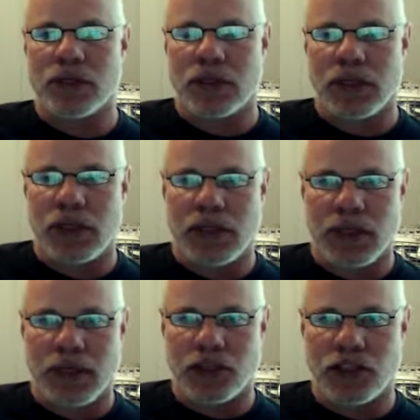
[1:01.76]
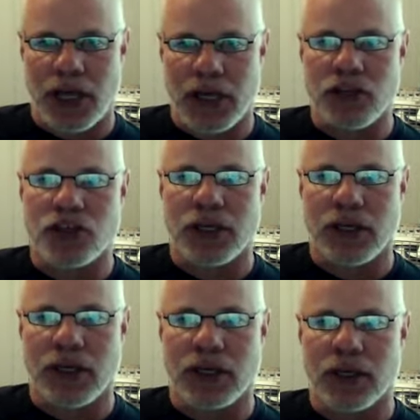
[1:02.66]
the
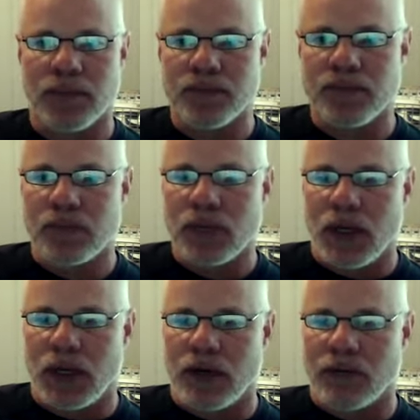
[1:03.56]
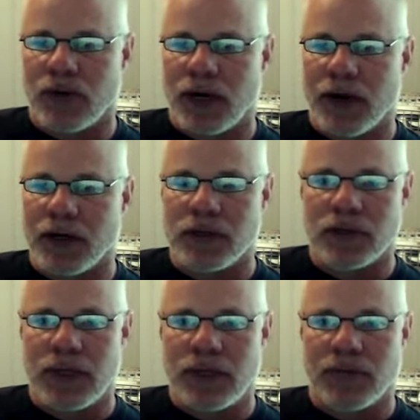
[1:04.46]
changing
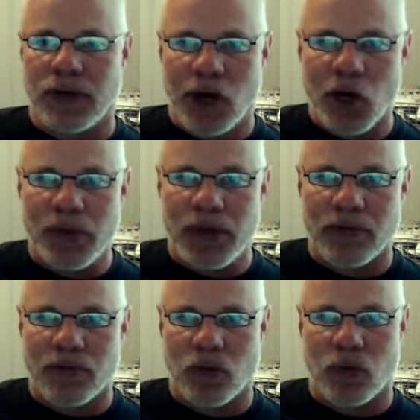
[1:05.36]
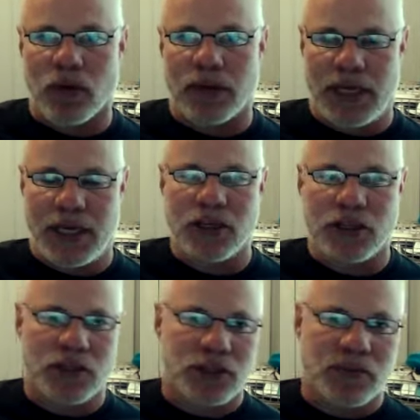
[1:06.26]
environment for the
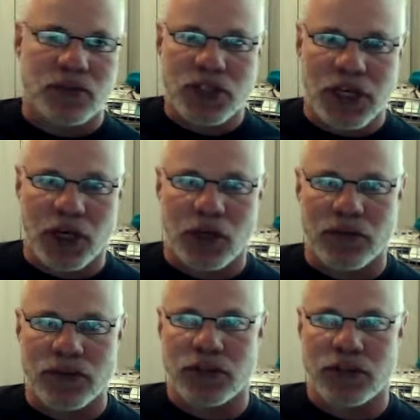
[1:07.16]
engines themselves.